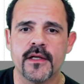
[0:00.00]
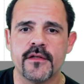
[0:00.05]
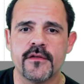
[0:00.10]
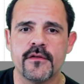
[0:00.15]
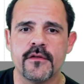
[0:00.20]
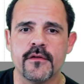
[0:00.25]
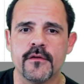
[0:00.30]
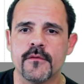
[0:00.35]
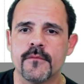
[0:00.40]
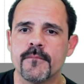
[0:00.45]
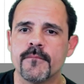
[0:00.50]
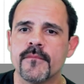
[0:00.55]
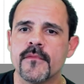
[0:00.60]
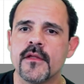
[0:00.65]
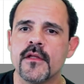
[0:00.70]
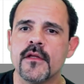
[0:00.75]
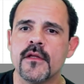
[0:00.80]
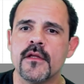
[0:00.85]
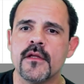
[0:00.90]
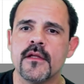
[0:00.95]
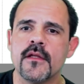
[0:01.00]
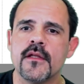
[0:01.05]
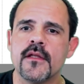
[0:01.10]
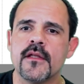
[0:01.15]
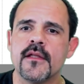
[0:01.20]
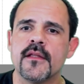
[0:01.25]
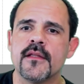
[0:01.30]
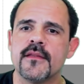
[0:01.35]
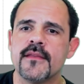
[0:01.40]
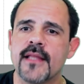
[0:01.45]
2.
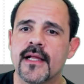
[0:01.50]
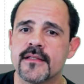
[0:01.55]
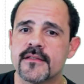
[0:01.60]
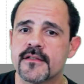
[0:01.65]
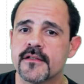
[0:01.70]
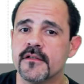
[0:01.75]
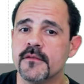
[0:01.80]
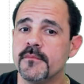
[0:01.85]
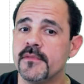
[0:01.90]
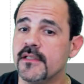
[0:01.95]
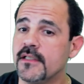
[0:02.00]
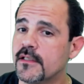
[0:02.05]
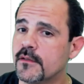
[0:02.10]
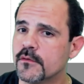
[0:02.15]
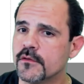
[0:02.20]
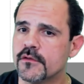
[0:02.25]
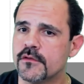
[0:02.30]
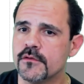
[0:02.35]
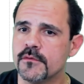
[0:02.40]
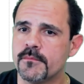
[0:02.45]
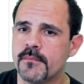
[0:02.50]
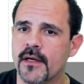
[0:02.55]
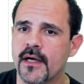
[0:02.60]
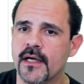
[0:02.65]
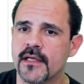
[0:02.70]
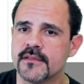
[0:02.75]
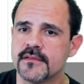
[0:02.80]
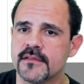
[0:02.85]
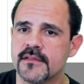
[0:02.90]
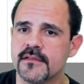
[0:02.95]
That's going to be equal to
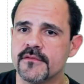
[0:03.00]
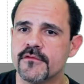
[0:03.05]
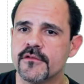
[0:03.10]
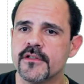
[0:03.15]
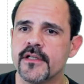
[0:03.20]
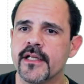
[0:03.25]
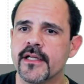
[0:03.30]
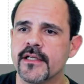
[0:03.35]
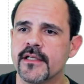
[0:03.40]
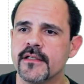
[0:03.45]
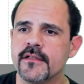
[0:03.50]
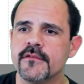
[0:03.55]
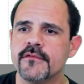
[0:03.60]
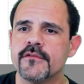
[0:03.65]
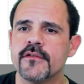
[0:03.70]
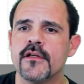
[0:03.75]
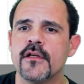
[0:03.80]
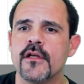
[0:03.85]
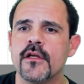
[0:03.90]
positive or negative